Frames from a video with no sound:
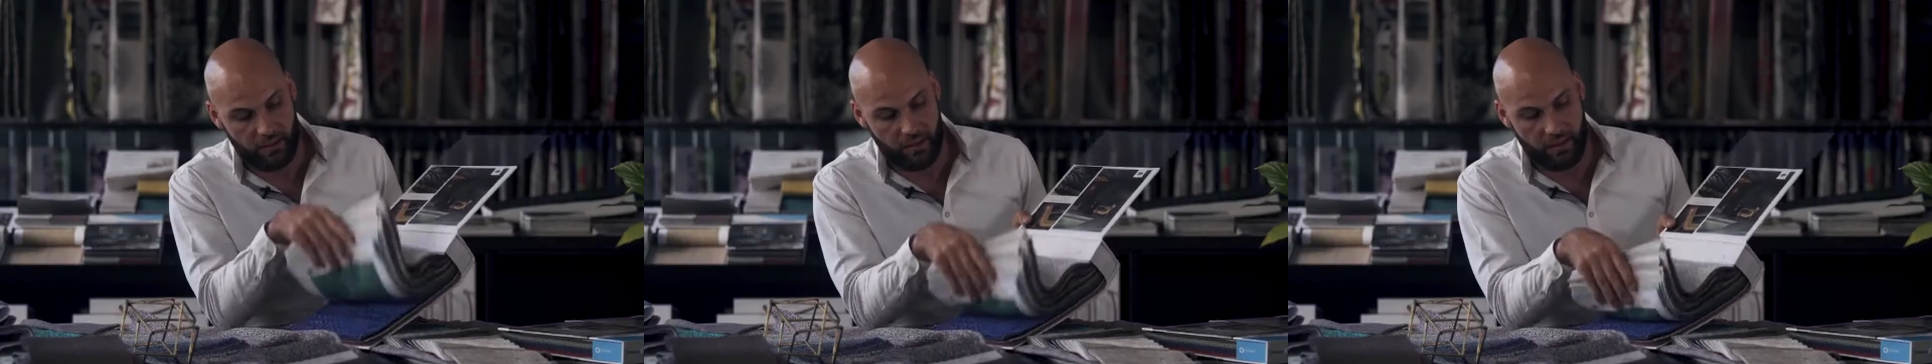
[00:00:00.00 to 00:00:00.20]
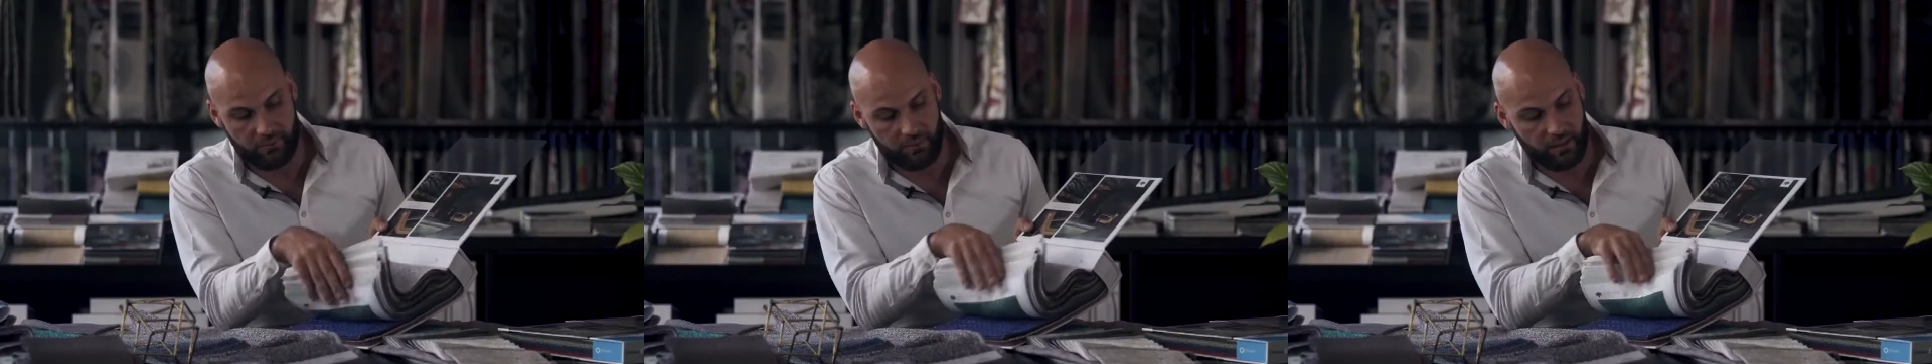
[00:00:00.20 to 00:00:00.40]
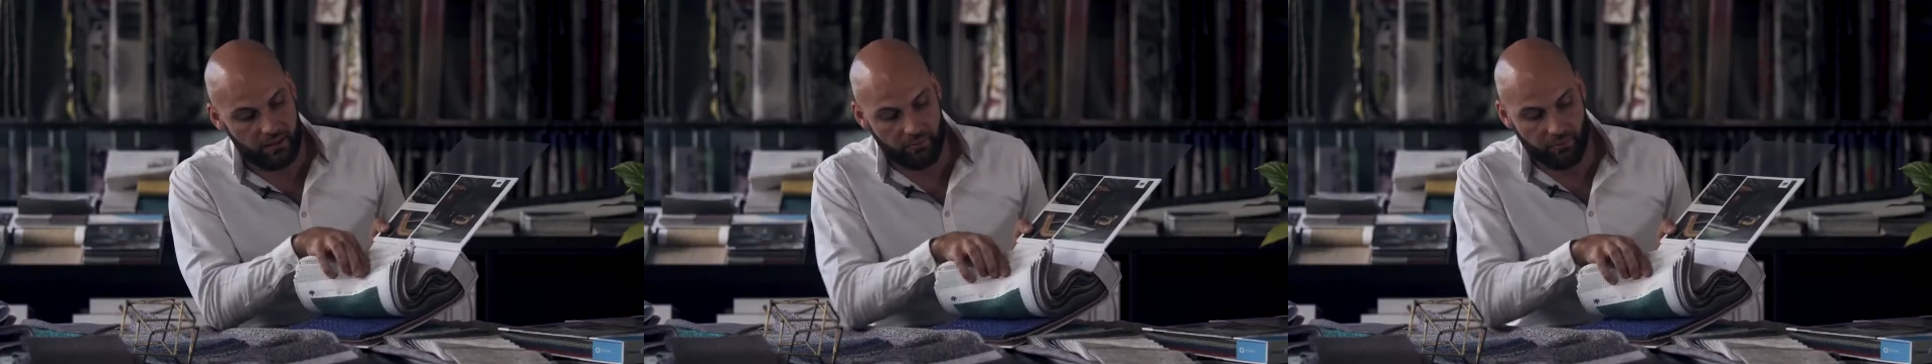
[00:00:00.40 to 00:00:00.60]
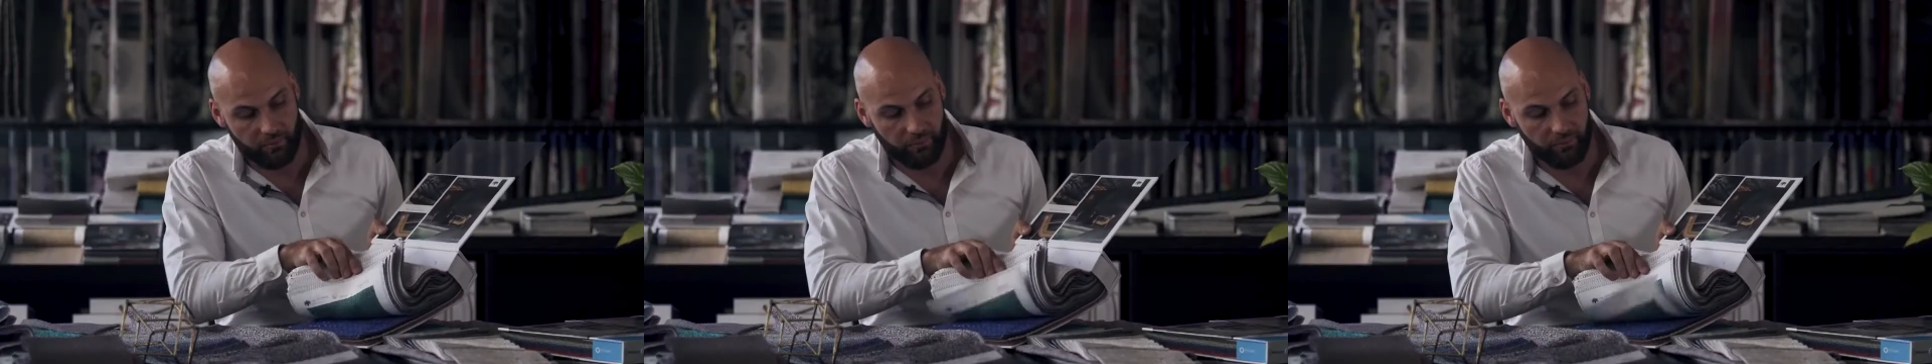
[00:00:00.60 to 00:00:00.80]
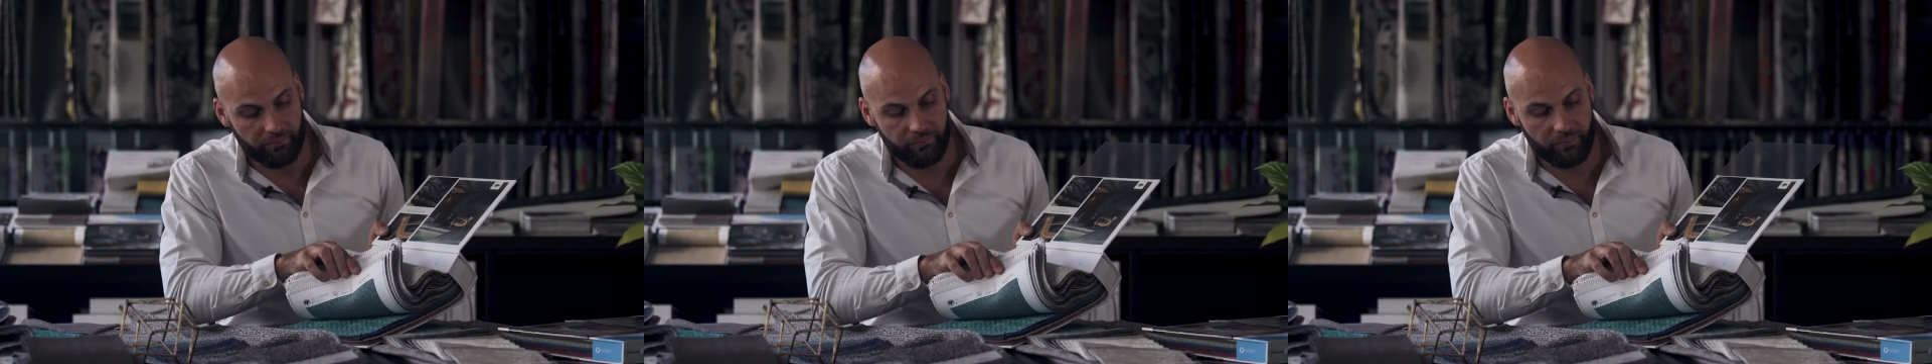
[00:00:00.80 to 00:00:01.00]

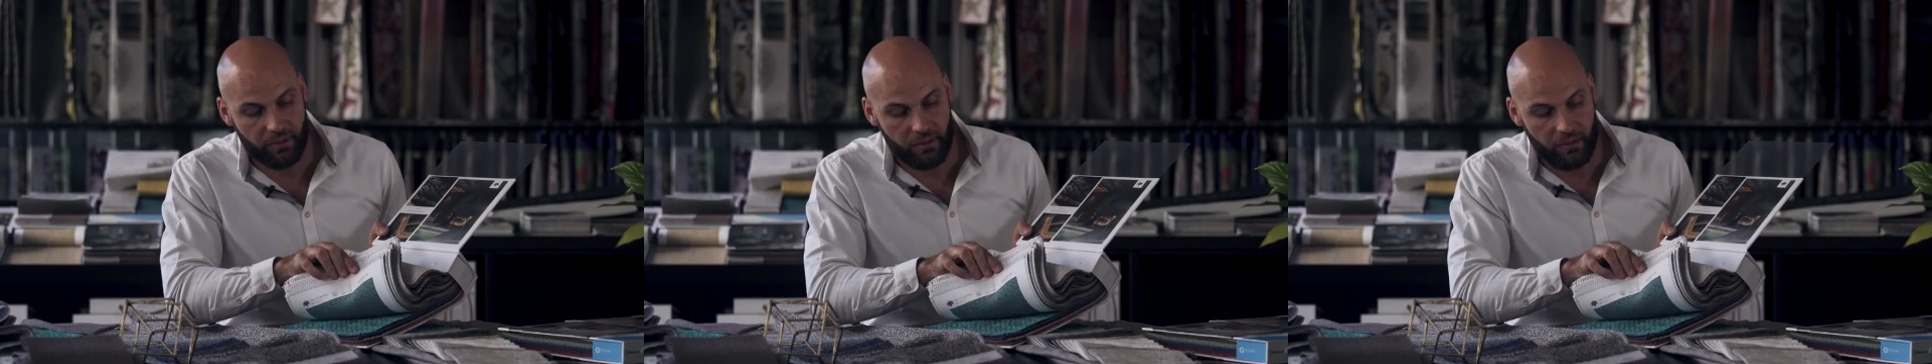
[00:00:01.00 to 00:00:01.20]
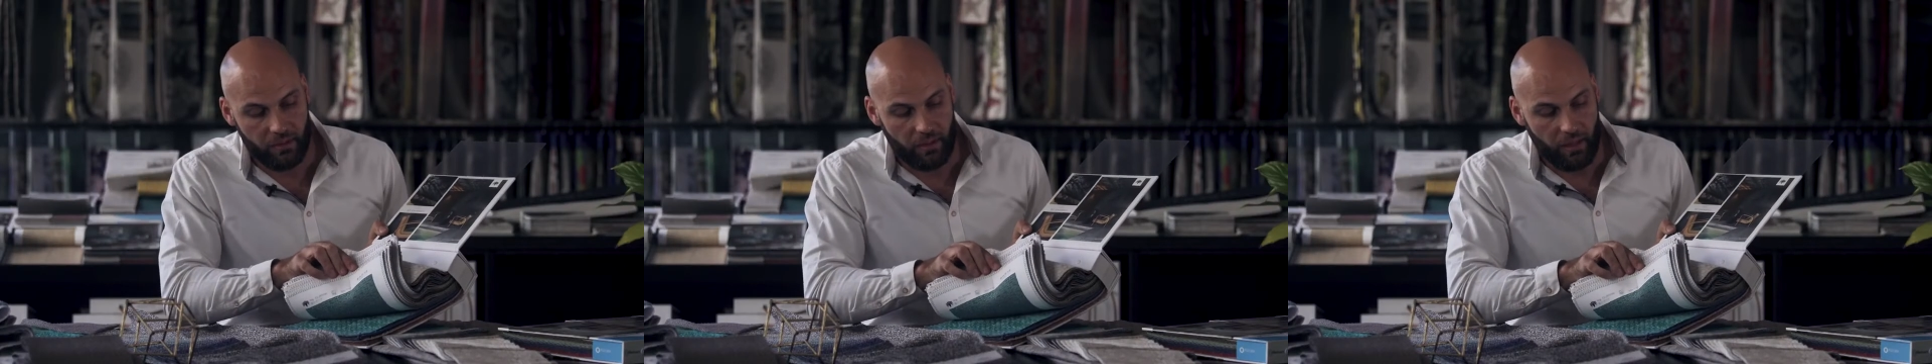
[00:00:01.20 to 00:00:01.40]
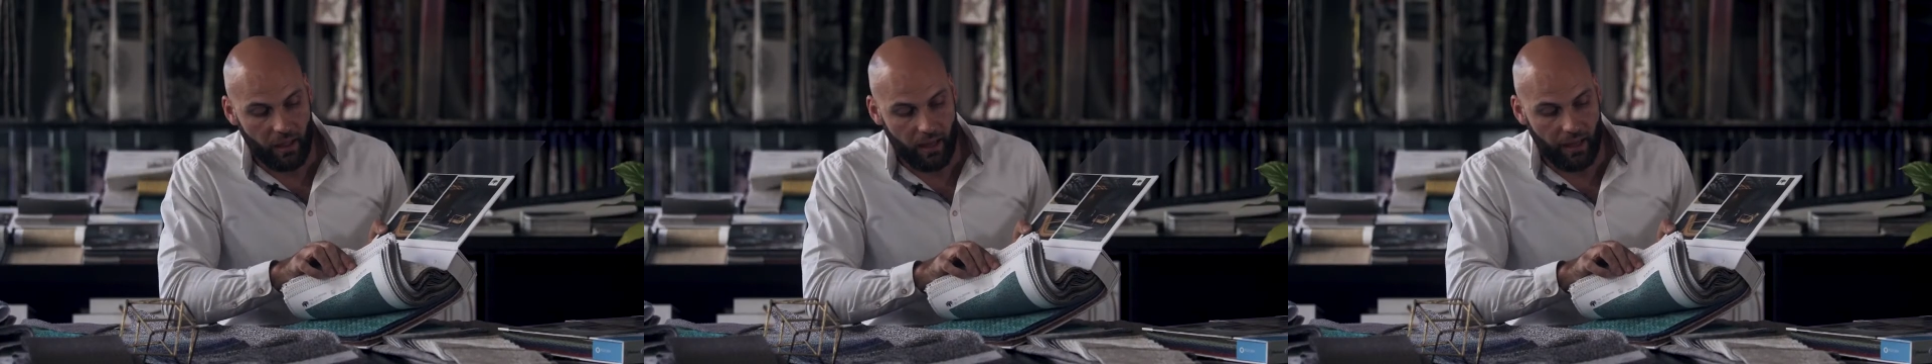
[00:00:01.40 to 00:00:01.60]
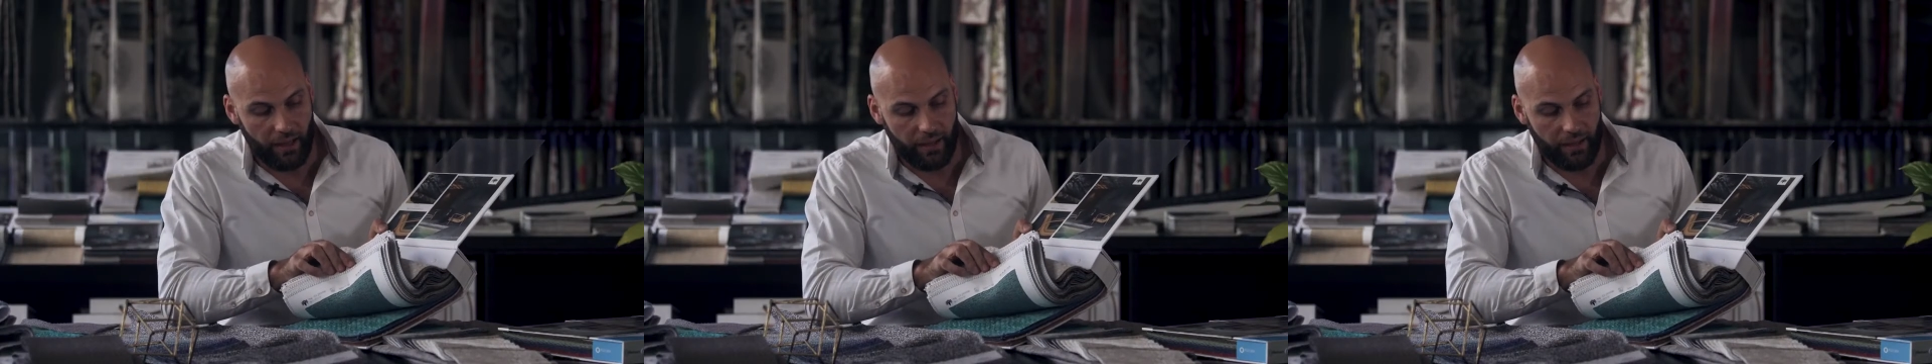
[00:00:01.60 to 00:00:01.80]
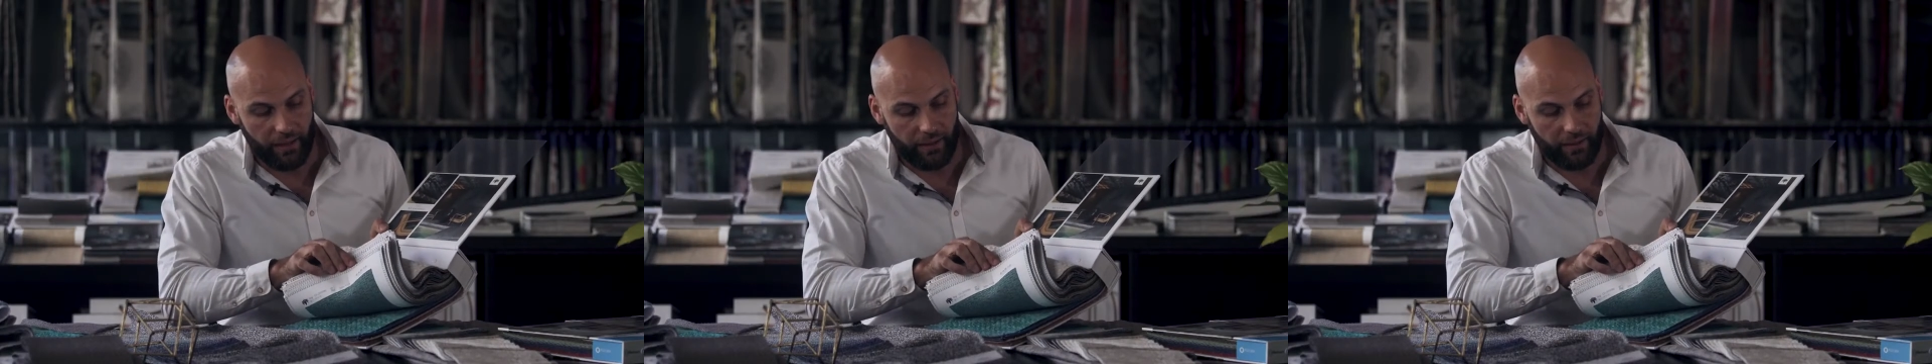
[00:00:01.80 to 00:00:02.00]
Unbelievable.
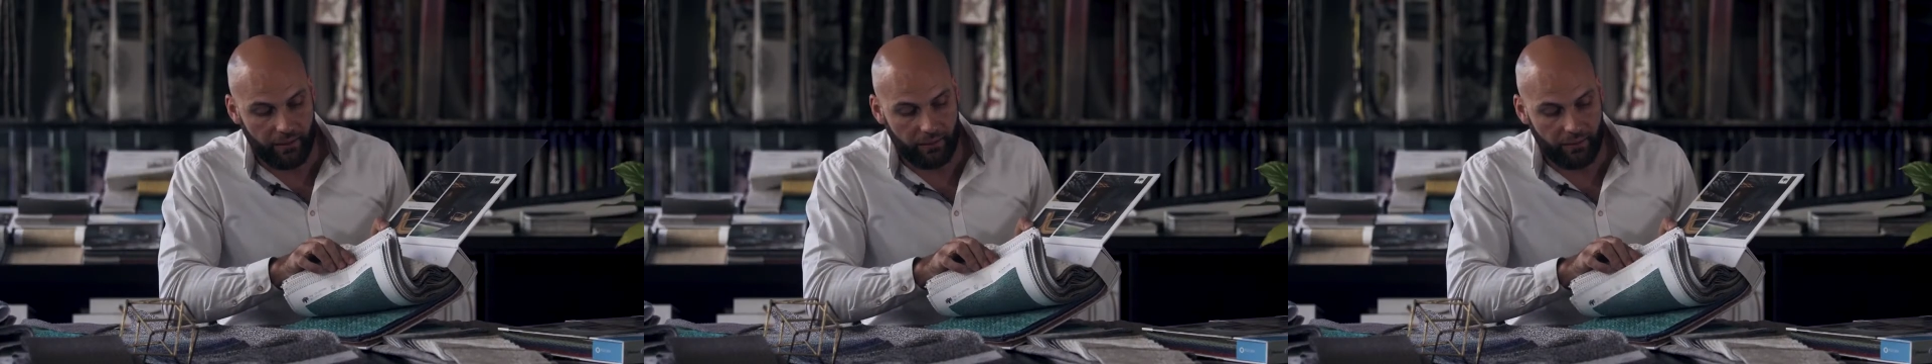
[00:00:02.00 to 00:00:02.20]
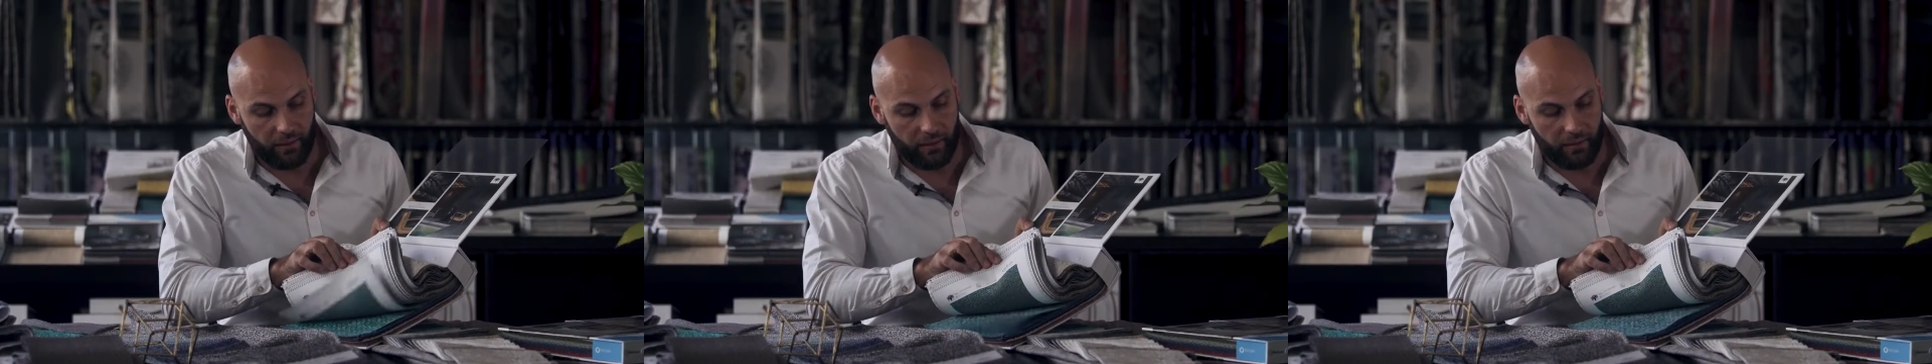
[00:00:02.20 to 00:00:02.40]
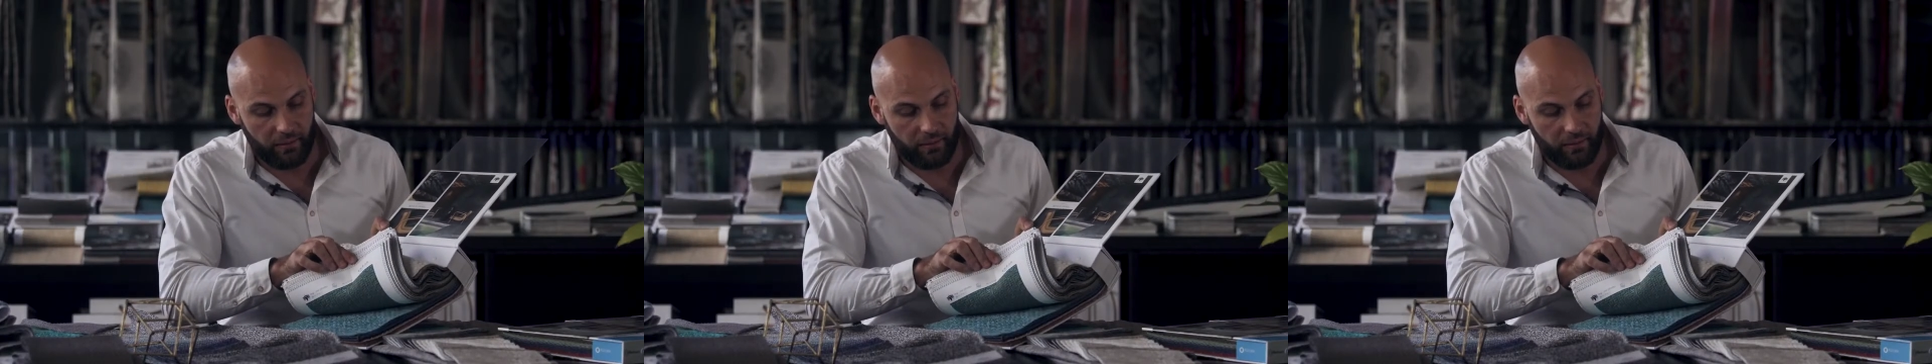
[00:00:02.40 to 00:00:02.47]
And